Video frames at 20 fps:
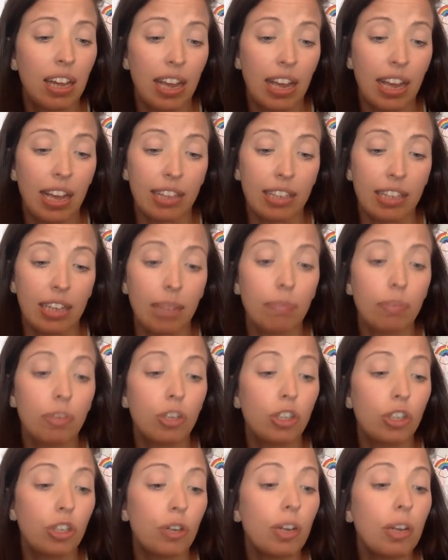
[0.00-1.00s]
It's up to
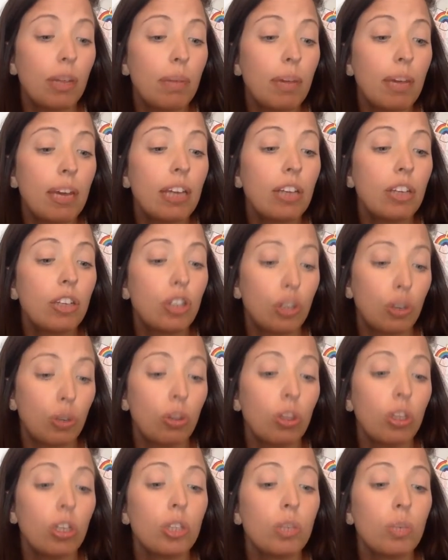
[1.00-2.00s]
Junie B,
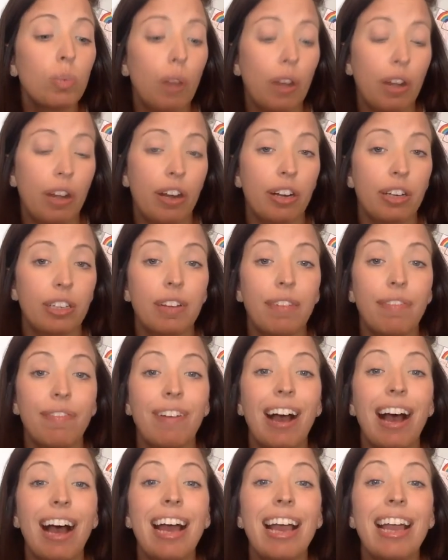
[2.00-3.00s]
Toothless Wonder, to
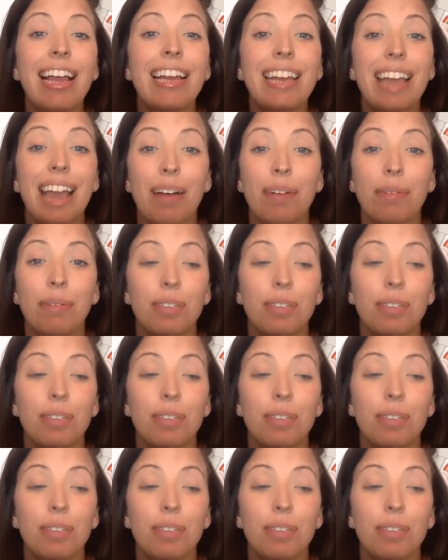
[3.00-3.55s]
find out.